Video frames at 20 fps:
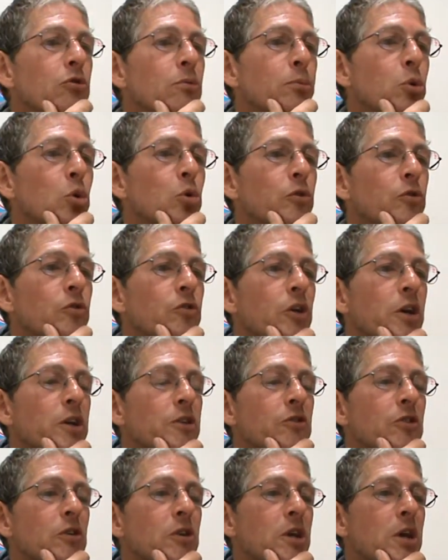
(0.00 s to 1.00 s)
important
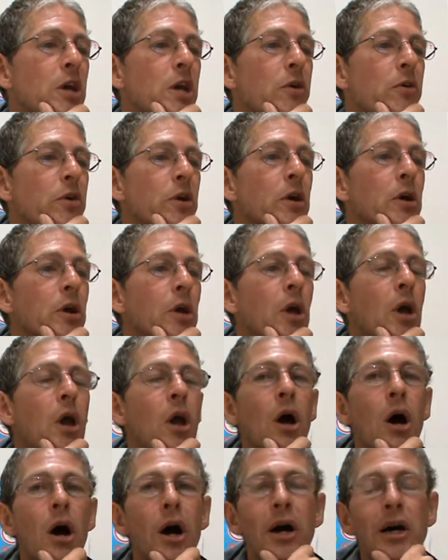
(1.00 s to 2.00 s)
sites in the area?
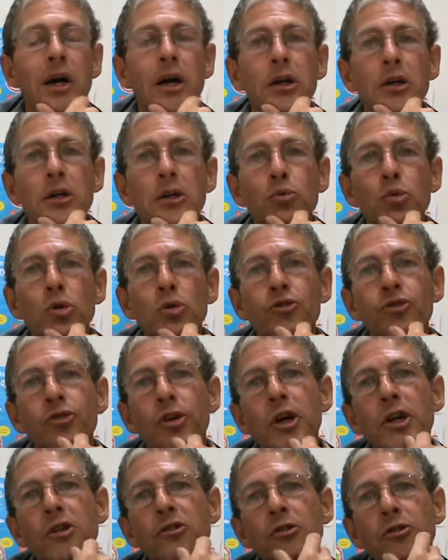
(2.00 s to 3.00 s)
I will
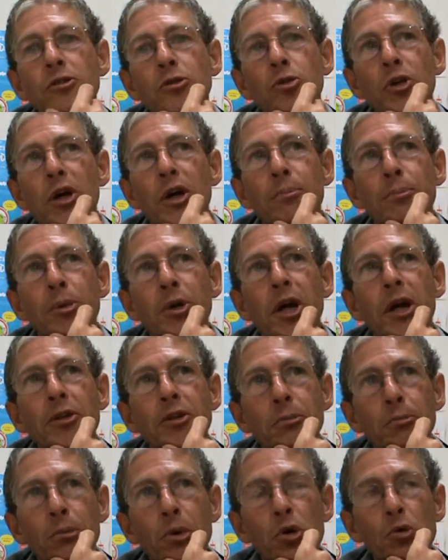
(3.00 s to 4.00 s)
try to do that, but at
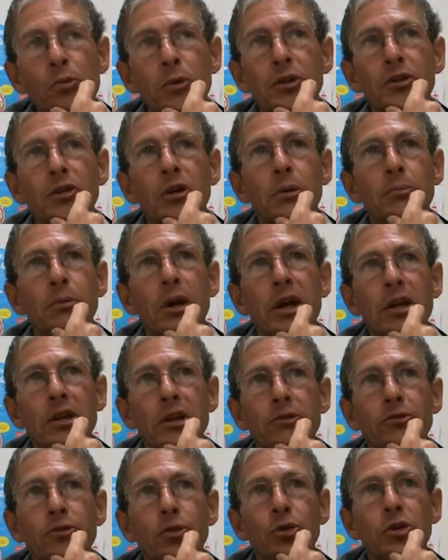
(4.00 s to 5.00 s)
the moment I'm
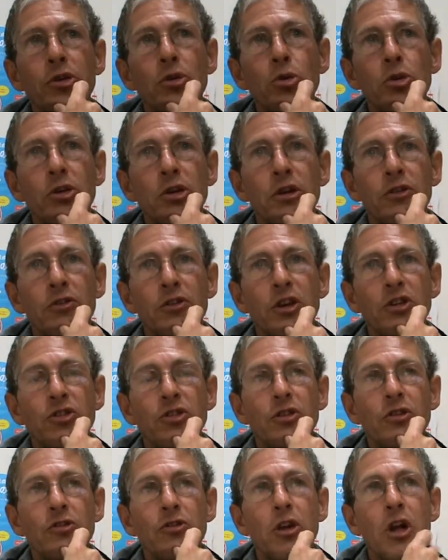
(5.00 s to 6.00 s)
heading for the
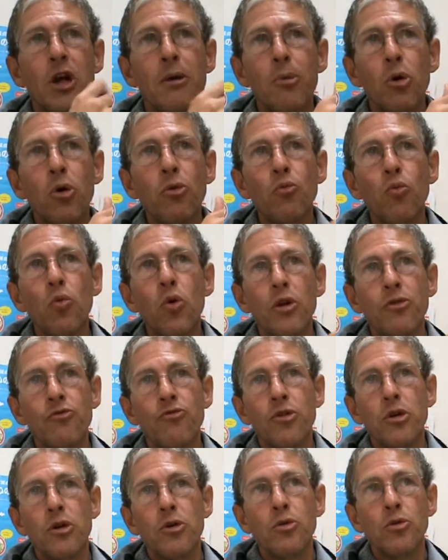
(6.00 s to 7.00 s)
organisations and I'm on one
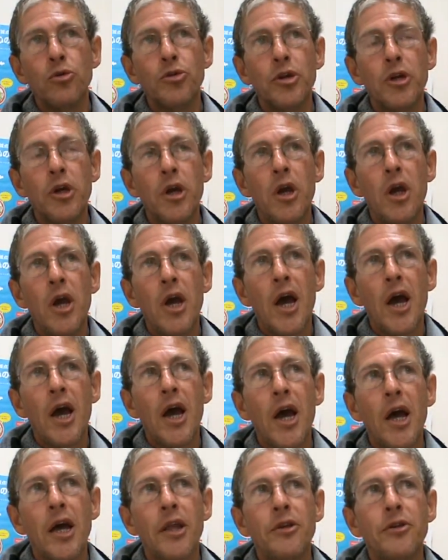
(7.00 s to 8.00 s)
road
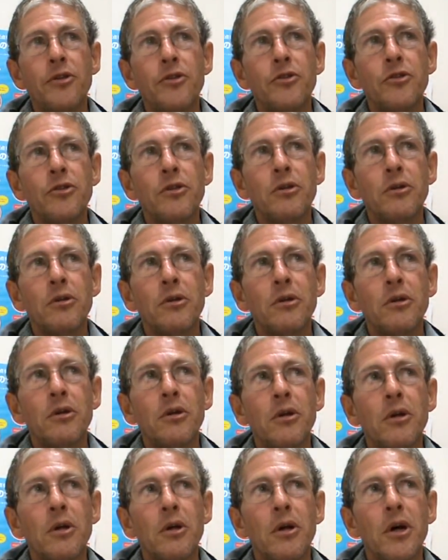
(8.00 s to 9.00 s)
and
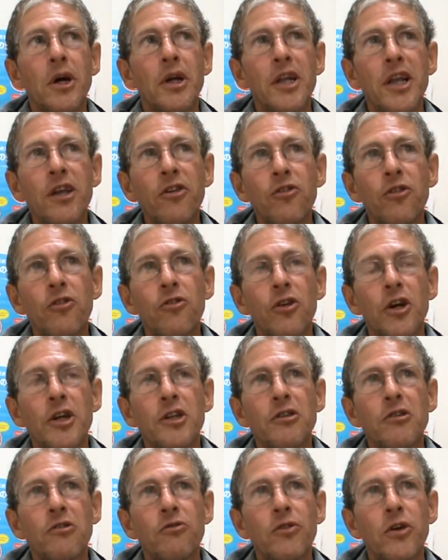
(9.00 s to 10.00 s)
unless the
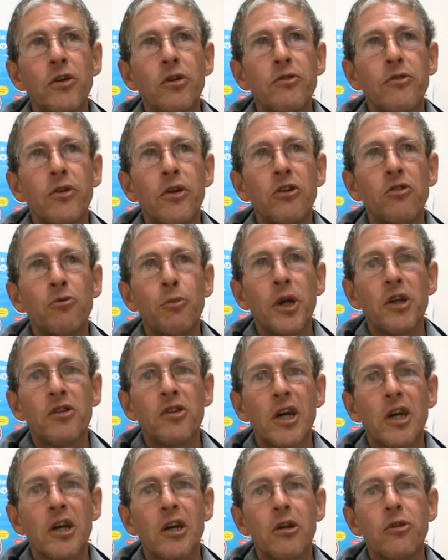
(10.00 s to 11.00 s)
site is very, very
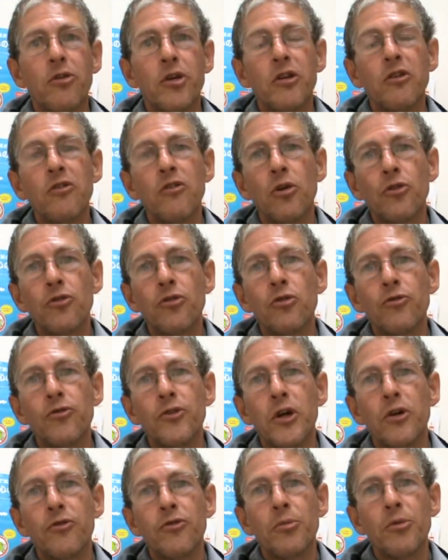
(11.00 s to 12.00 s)
spectacular and is not too
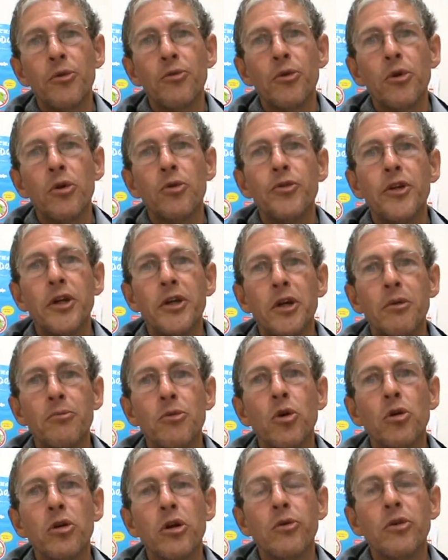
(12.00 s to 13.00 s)
far from the road, then I'm
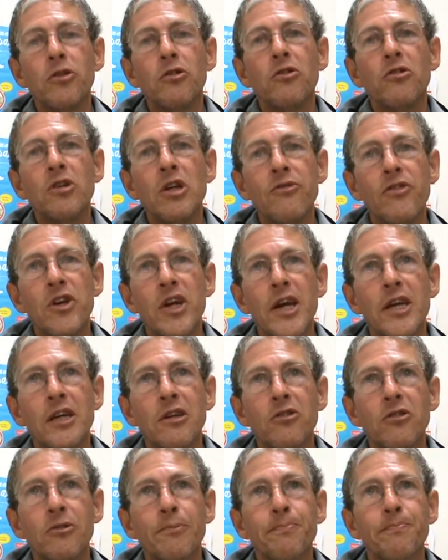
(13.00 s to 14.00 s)
not going to
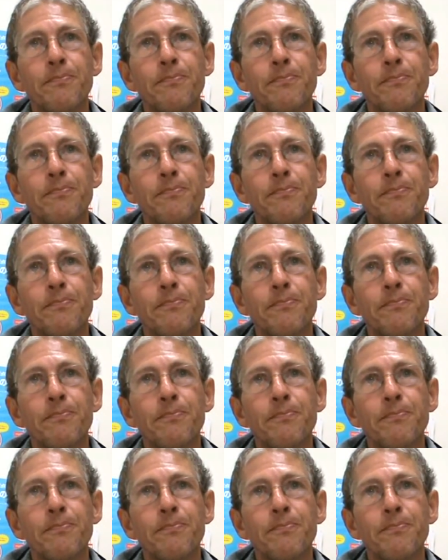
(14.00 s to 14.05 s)
deviate.